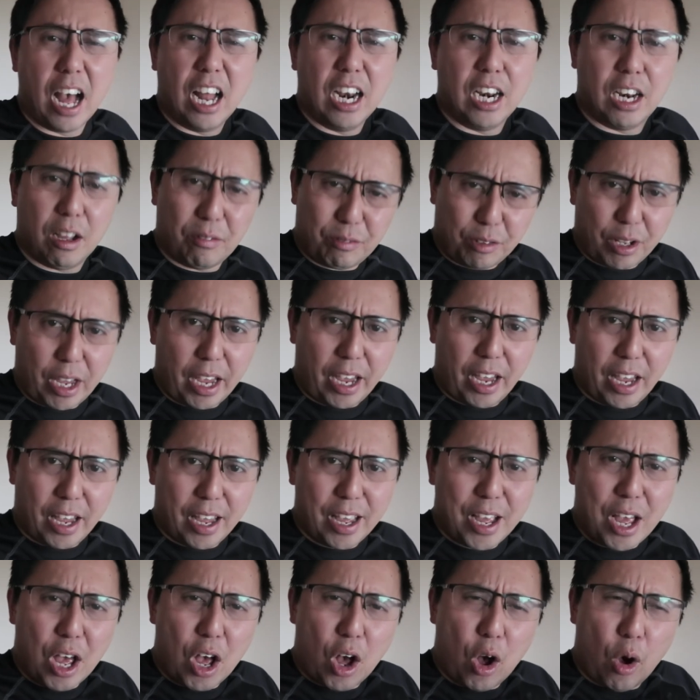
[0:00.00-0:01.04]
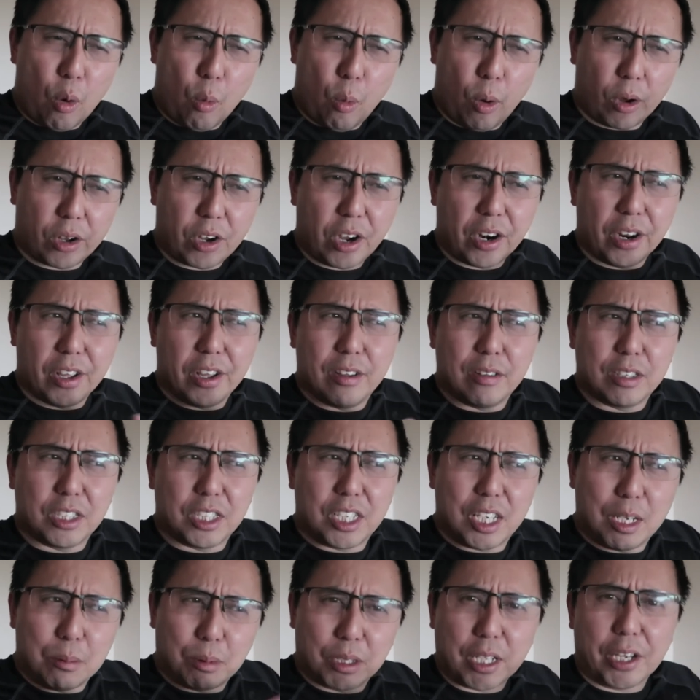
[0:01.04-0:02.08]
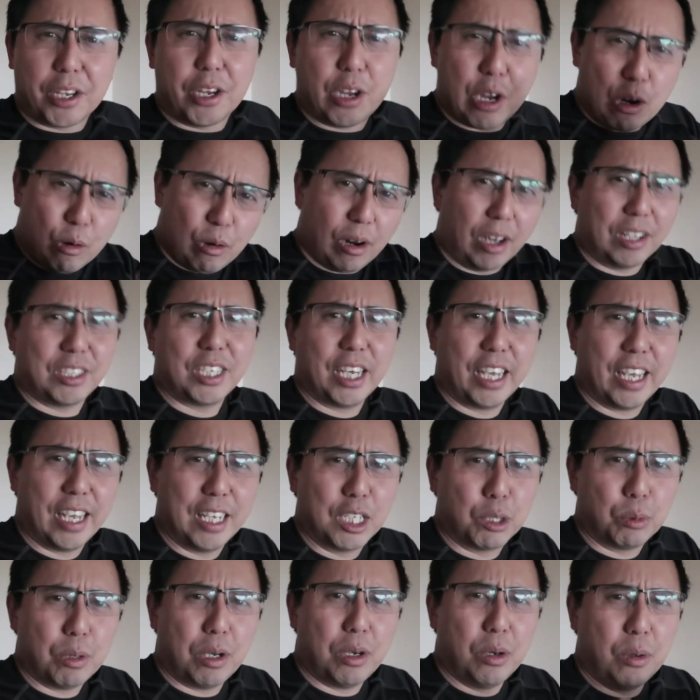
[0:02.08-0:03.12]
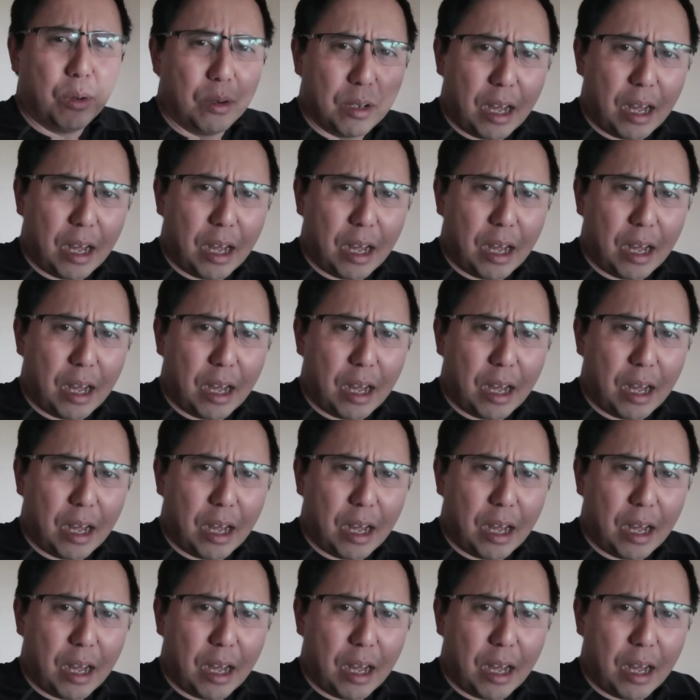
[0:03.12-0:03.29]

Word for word: love to hear what kind of tips that you like to hear as well